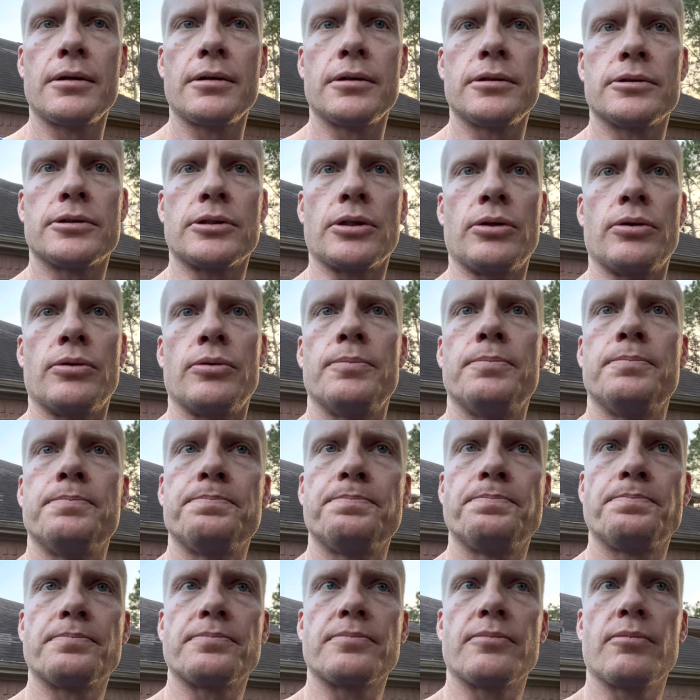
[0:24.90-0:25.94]
So
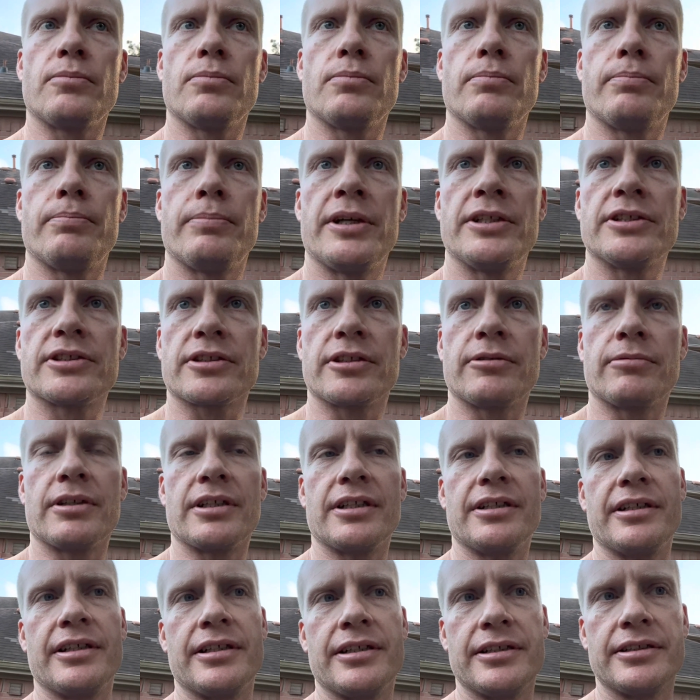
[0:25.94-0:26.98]
basically what it
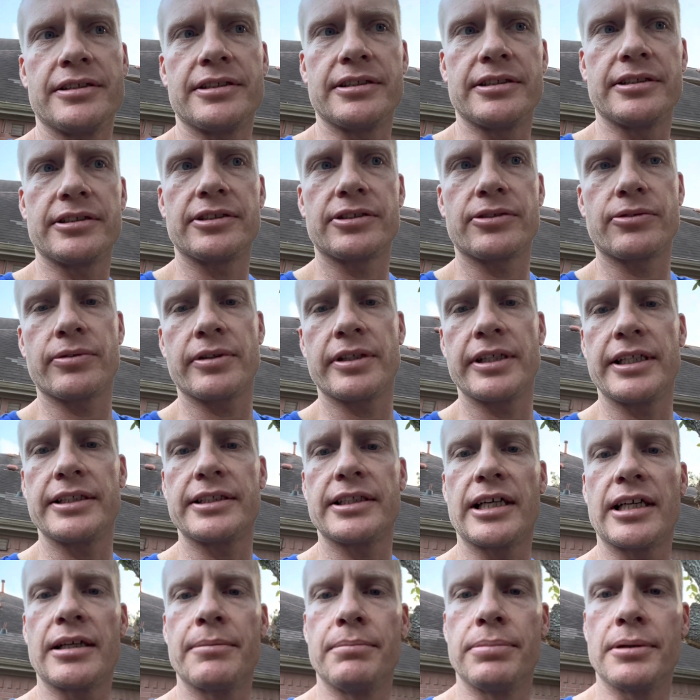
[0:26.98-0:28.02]
does is creates
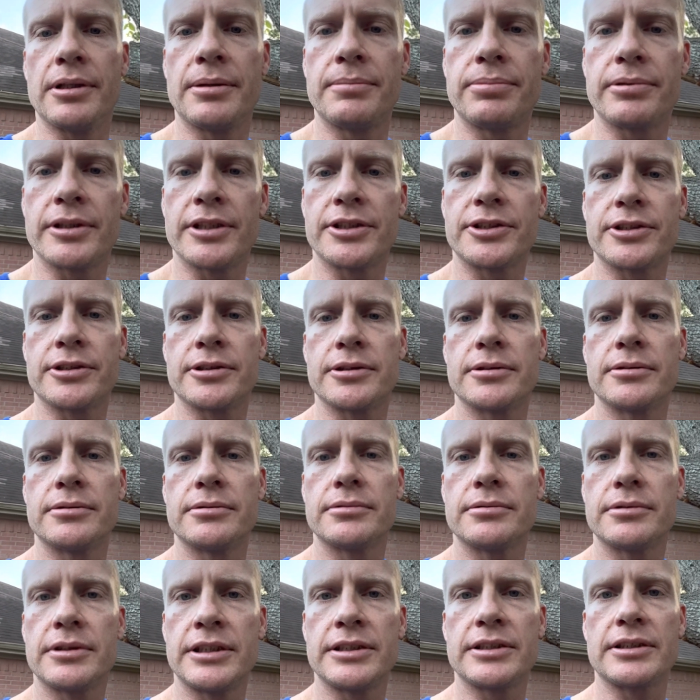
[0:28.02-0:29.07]
high blood pressure
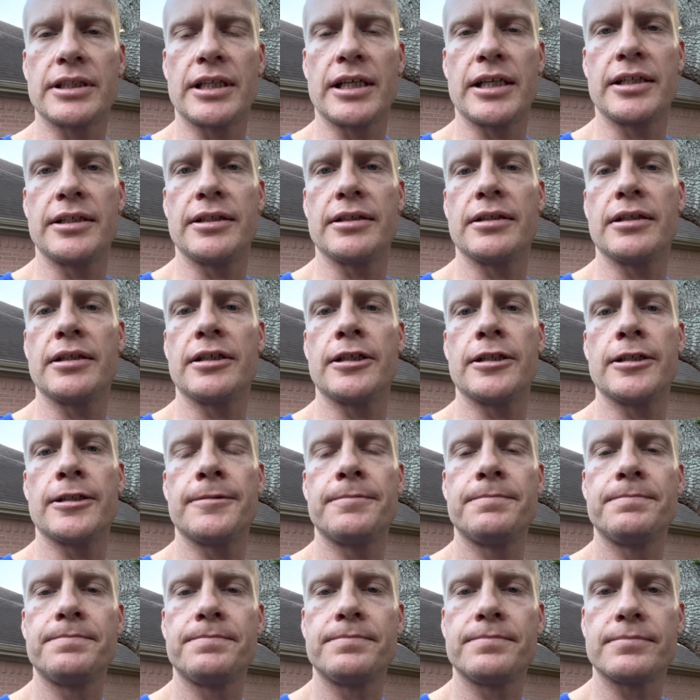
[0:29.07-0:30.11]
inside the
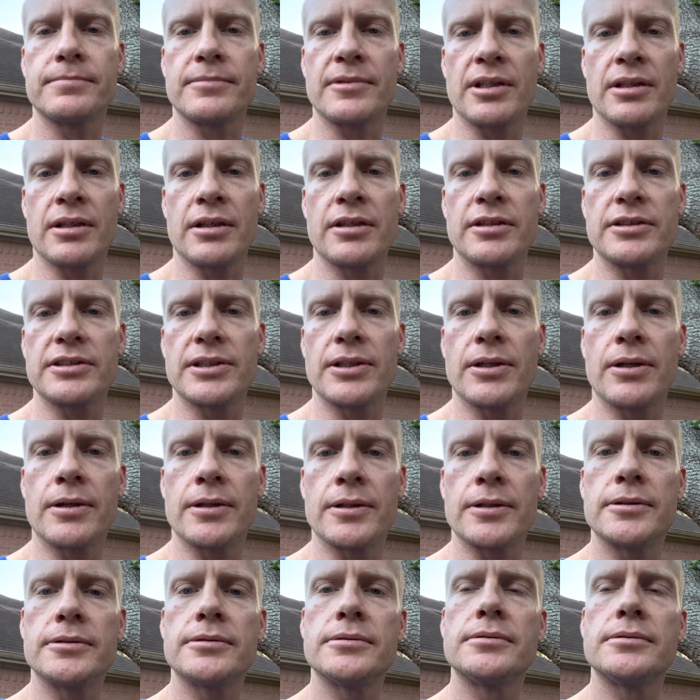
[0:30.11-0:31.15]
lungs and heart.